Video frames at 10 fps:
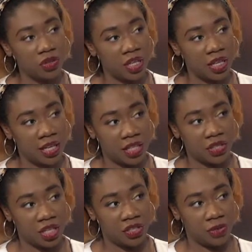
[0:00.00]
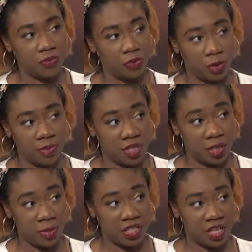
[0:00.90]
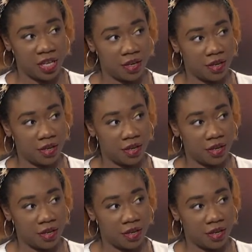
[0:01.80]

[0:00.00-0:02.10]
training and education for CMHA?